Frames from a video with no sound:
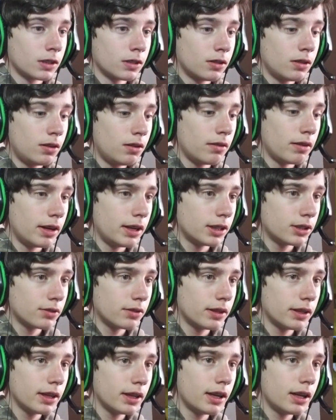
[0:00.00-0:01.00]
Alright, so
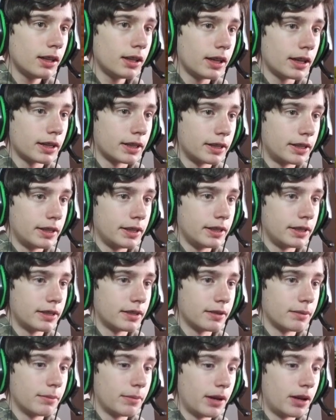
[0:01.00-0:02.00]
I got like a decent
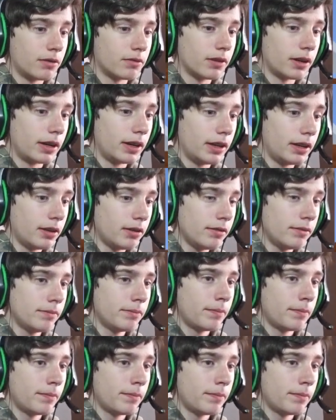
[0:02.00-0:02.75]
amount right now.